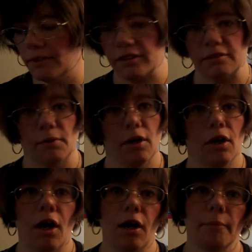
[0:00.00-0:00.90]
A small
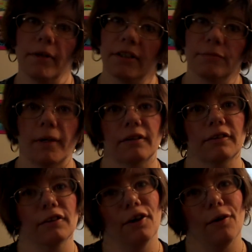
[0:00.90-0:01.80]
haul, but it's better
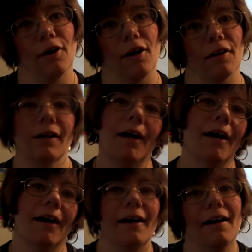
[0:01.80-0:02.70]
than no haul.
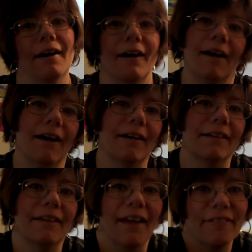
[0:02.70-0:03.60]
Ha ha
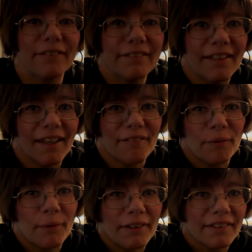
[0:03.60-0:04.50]
ha. Have a good day,
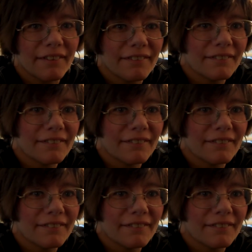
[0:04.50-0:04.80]
everybody.